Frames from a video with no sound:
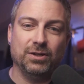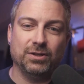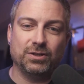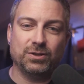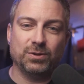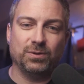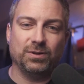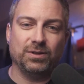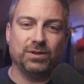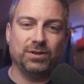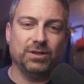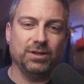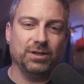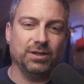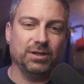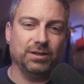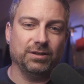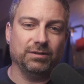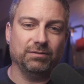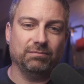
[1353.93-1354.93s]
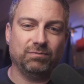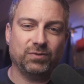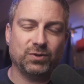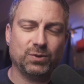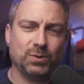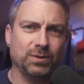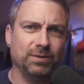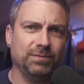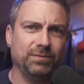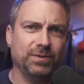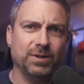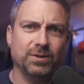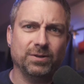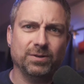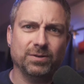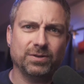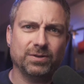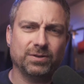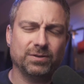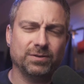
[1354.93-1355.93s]
the tour
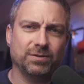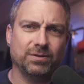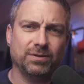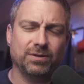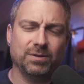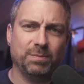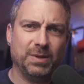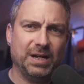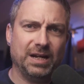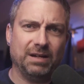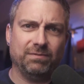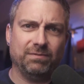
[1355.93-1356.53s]
photos or the